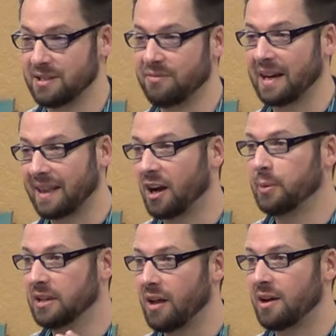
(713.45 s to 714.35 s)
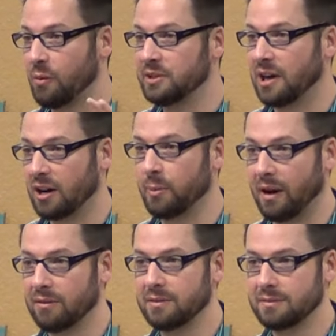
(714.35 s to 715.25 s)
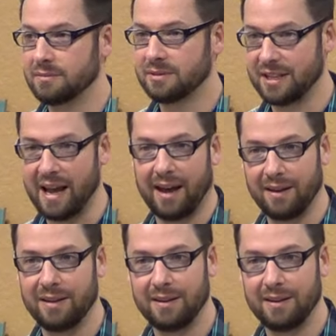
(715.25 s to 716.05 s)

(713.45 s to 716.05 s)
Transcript: In fact, that'll be a lot of what we talk about today,